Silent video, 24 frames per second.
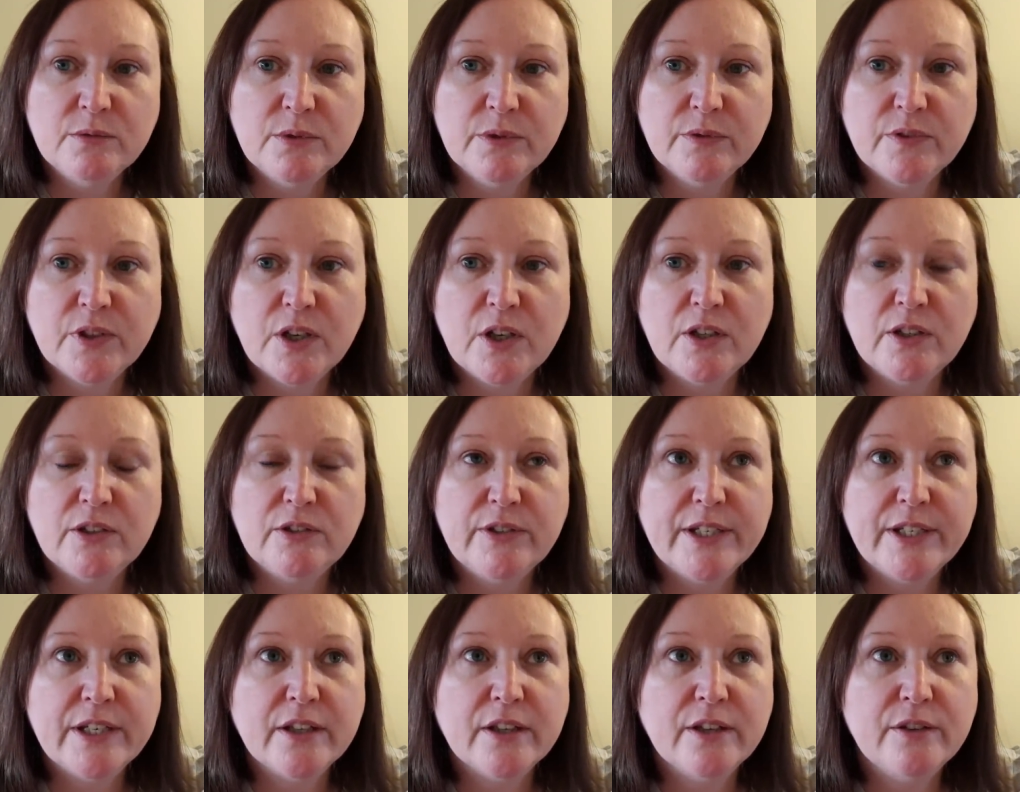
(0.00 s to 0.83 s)
We've got
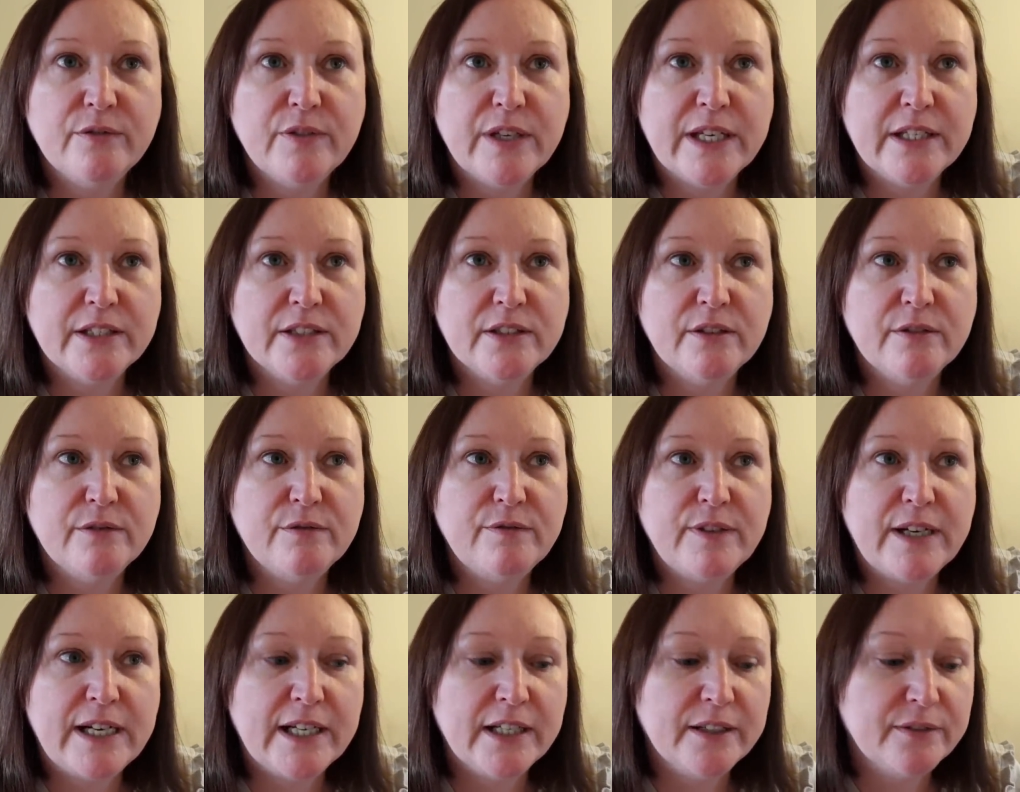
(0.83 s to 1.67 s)
her in at the vet's at
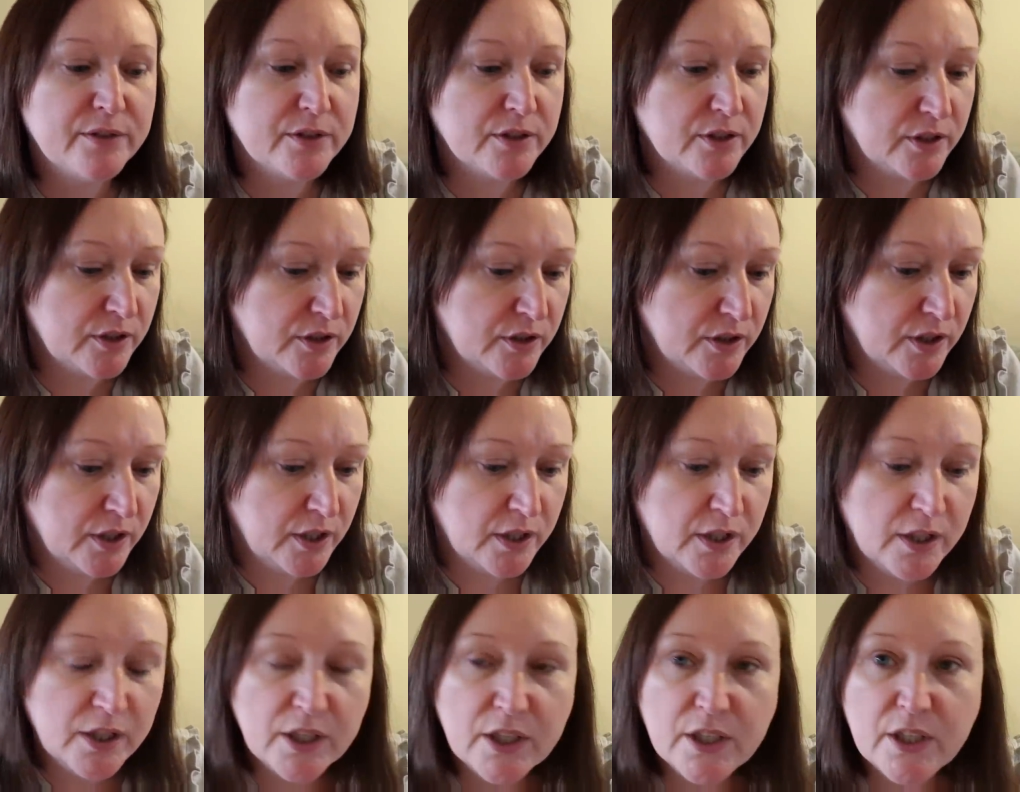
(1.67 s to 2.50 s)
5, so I'm
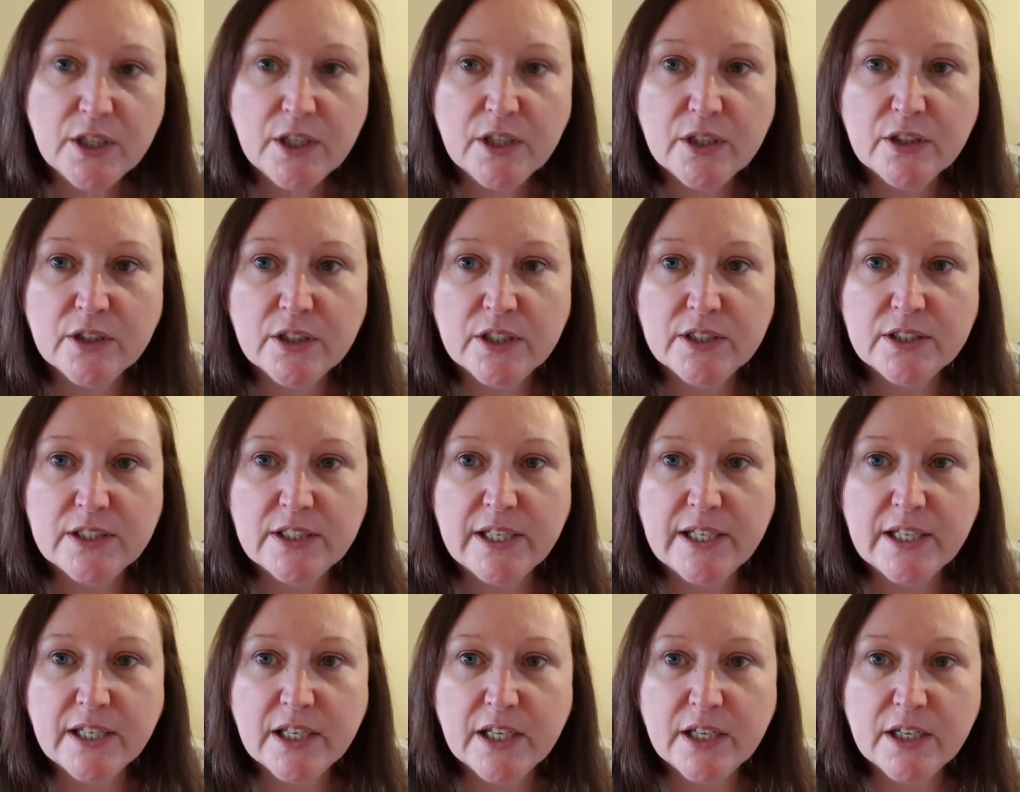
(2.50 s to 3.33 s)
going to
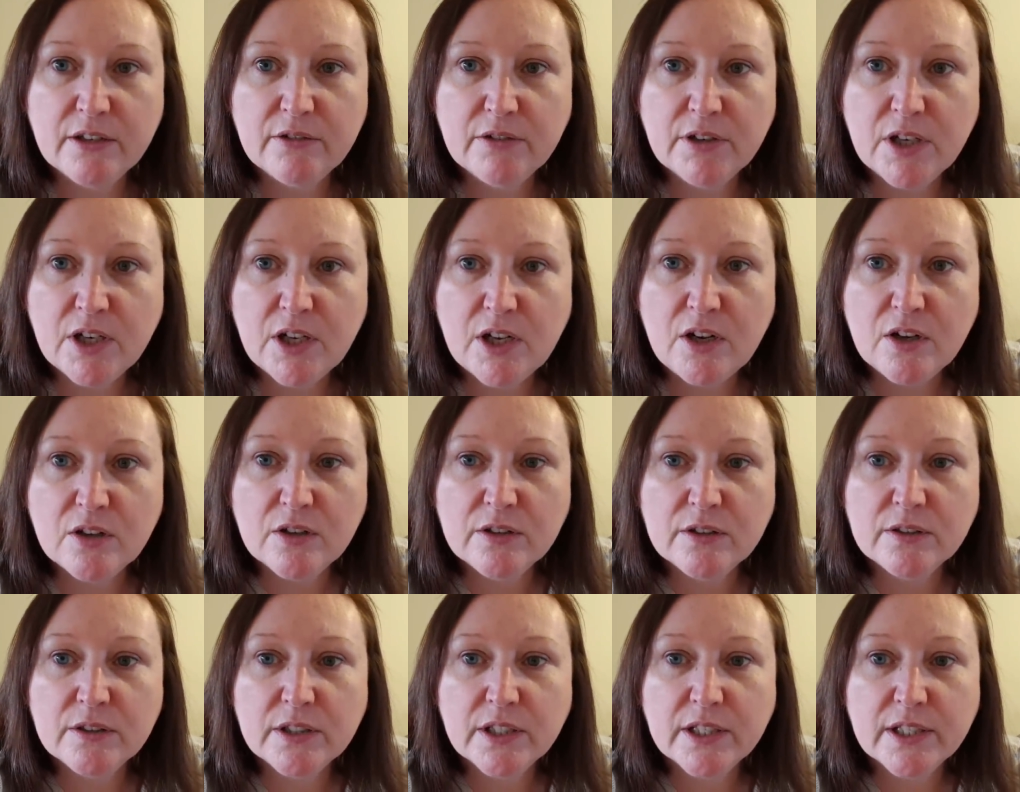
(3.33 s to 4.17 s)
take her along.